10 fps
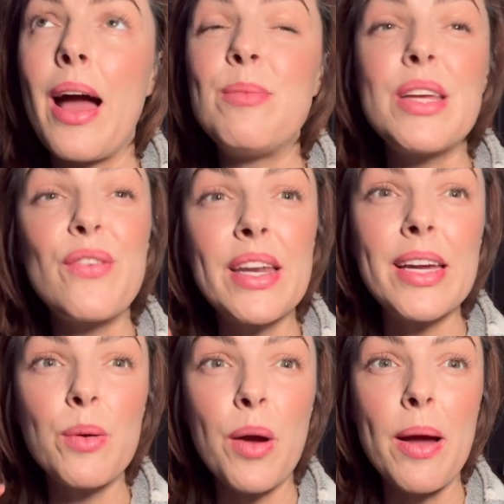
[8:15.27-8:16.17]
I'm definitely
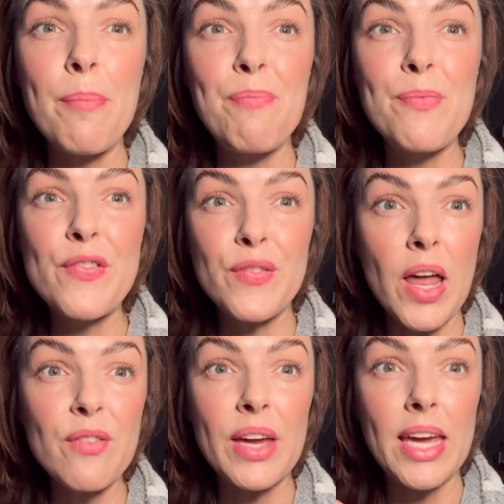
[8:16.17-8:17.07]
going to wear a
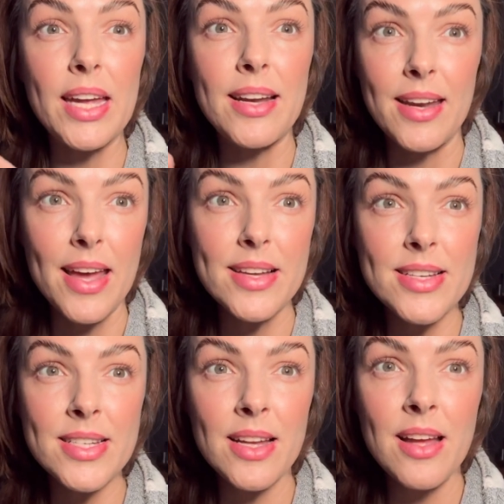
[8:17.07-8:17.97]
fluffy
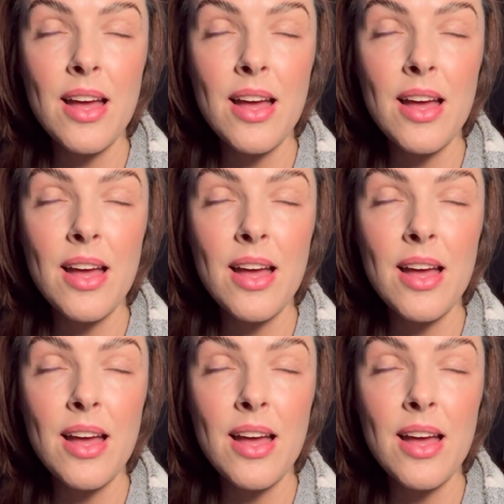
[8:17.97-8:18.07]
knit.